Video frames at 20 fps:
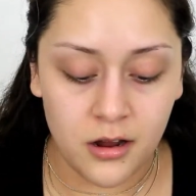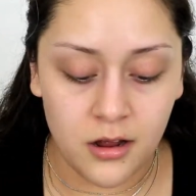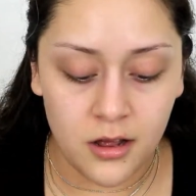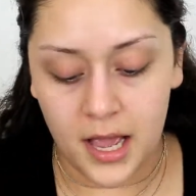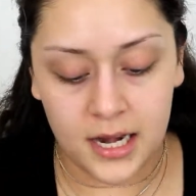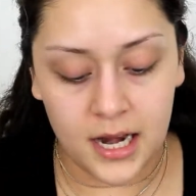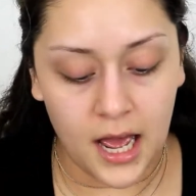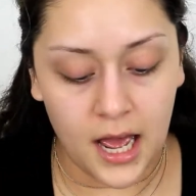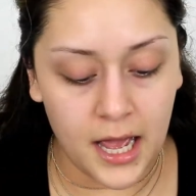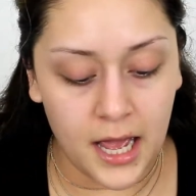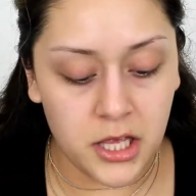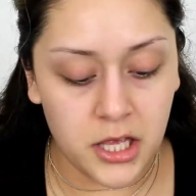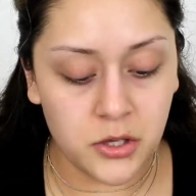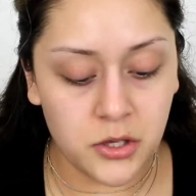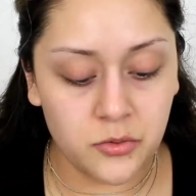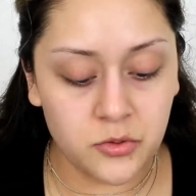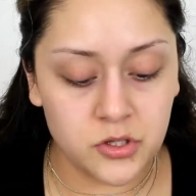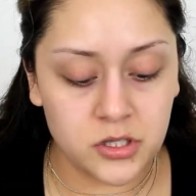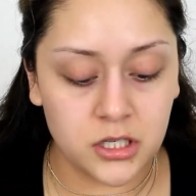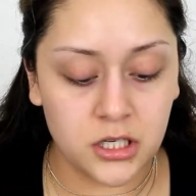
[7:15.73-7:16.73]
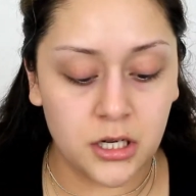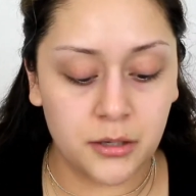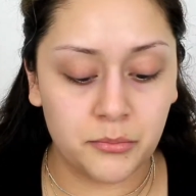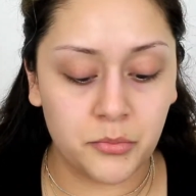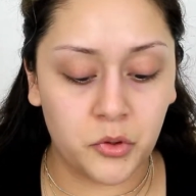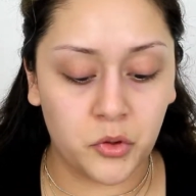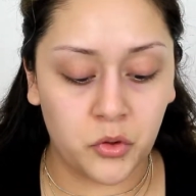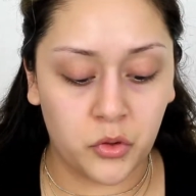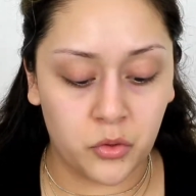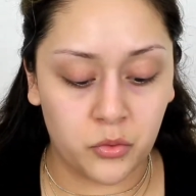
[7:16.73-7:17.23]
And I use the
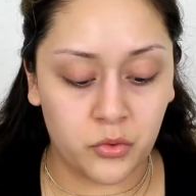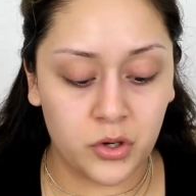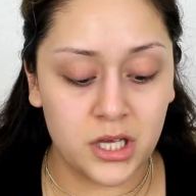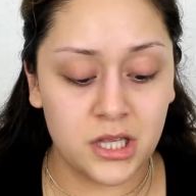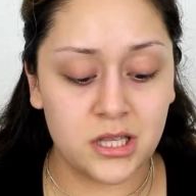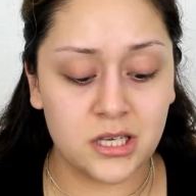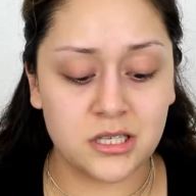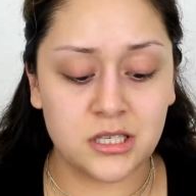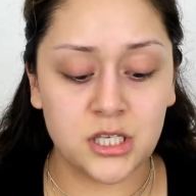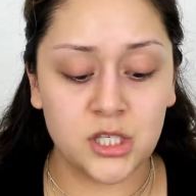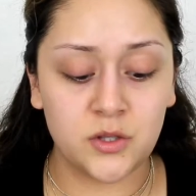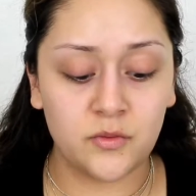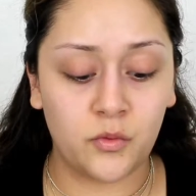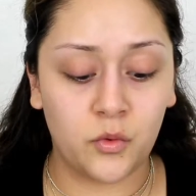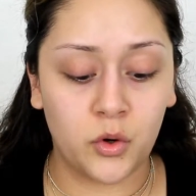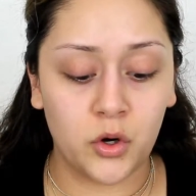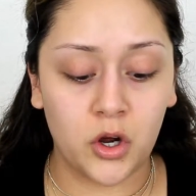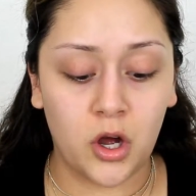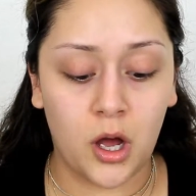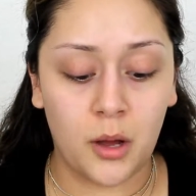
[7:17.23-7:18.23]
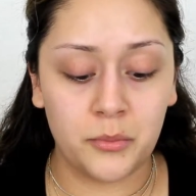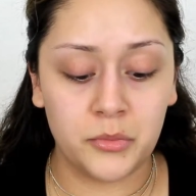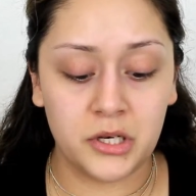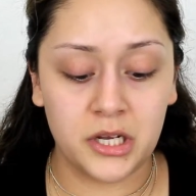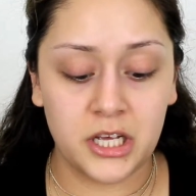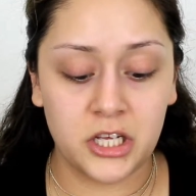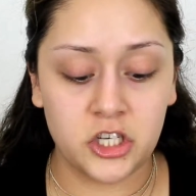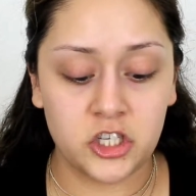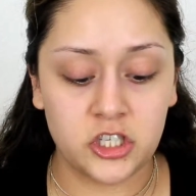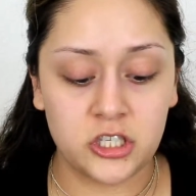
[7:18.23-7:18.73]
number 3. This is for
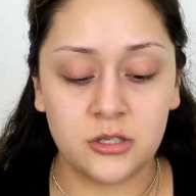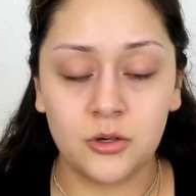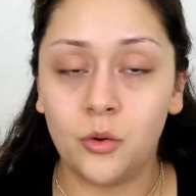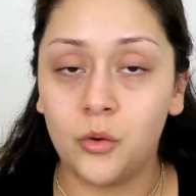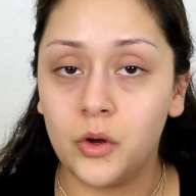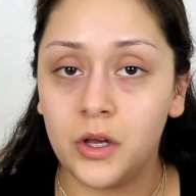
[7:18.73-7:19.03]
combination to